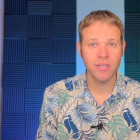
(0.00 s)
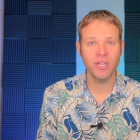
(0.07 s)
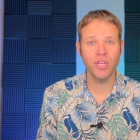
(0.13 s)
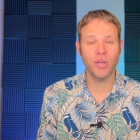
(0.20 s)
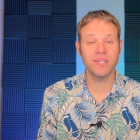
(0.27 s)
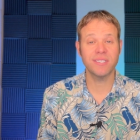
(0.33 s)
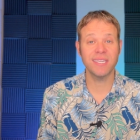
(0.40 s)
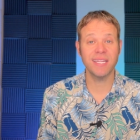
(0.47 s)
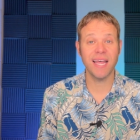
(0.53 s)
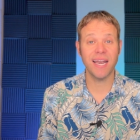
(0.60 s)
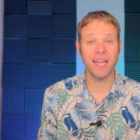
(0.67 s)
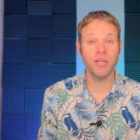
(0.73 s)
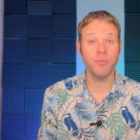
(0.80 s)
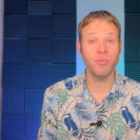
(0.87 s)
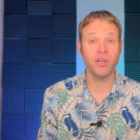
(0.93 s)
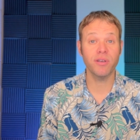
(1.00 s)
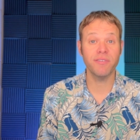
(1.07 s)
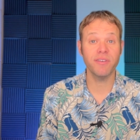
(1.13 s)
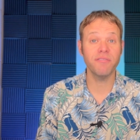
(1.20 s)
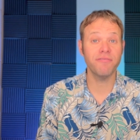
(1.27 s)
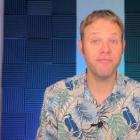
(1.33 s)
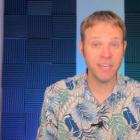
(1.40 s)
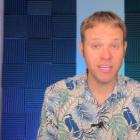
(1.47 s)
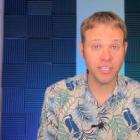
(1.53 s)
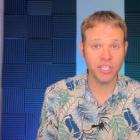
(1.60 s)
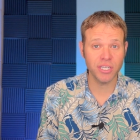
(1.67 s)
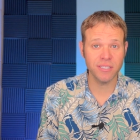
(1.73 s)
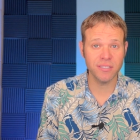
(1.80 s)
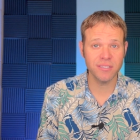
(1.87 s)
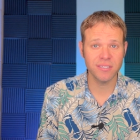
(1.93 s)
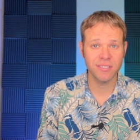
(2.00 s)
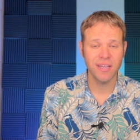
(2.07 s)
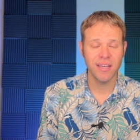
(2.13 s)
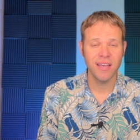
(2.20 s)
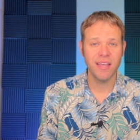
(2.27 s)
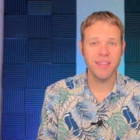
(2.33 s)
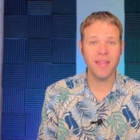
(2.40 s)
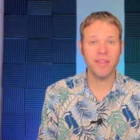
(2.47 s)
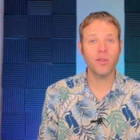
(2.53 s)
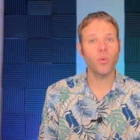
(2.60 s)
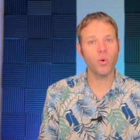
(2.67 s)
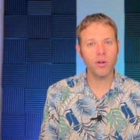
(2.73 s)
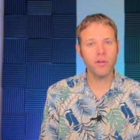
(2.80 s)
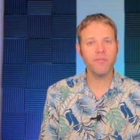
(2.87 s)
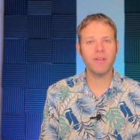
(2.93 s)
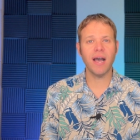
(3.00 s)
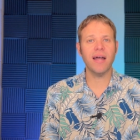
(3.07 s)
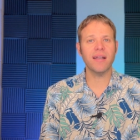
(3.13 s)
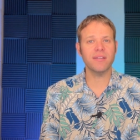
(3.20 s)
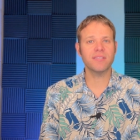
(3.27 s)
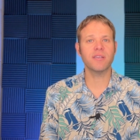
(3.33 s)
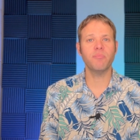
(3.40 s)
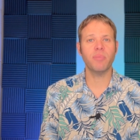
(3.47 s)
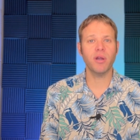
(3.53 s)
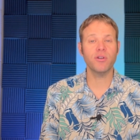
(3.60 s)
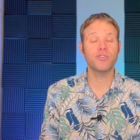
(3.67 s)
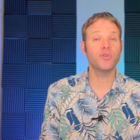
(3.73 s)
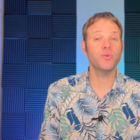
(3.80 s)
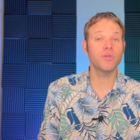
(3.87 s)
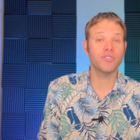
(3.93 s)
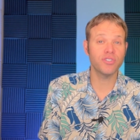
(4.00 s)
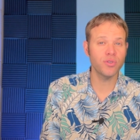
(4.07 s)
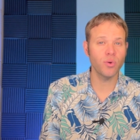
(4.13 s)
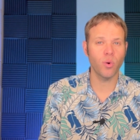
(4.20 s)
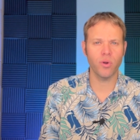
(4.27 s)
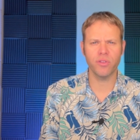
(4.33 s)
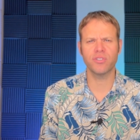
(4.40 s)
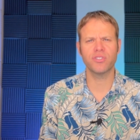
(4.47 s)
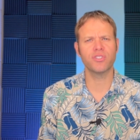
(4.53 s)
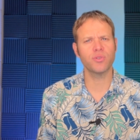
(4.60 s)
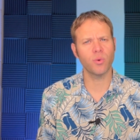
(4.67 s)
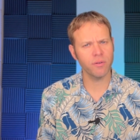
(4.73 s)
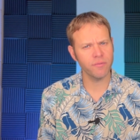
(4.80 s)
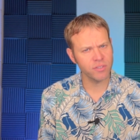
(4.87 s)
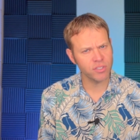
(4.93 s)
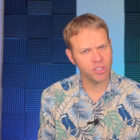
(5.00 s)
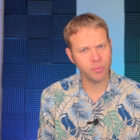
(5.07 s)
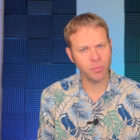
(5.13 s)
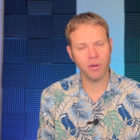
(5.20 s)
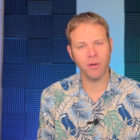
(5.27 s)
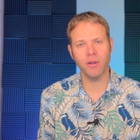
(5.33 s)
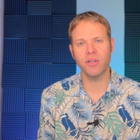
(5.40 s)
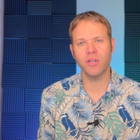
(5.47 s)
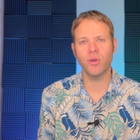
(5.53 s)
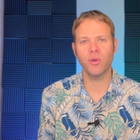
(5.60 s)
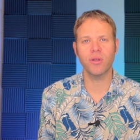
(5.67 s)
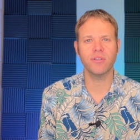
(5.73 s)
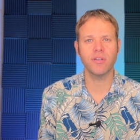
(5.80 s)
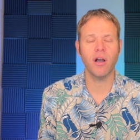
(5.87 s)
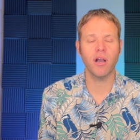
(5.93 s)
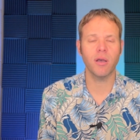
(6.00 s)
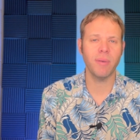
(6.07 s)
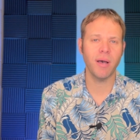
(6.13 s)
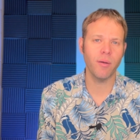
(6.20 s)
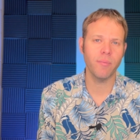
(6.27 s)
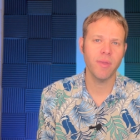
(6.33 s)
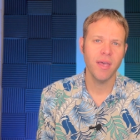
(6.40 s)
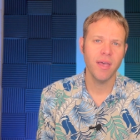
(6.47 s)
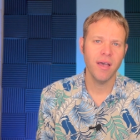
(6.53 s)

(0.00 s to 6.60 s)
You can see that in the book of Ephesians, that the Word of God is compared to a sword, the sword of the Spirit. You can talk about